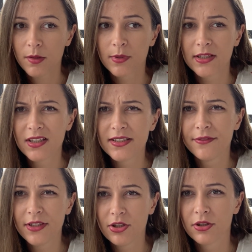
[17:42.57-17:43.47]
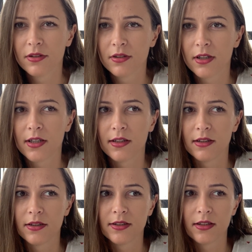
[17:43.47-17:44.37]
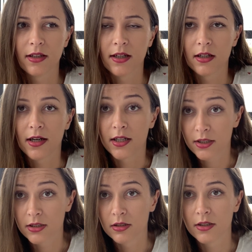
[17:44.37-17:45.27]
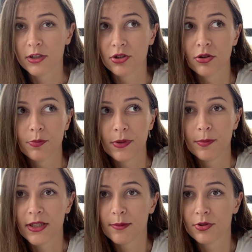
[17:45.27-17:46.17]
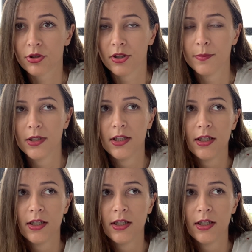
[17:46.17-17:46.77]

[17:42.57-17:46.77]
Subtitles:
But there's a video, there's an article, and you go to pinmeapp.com.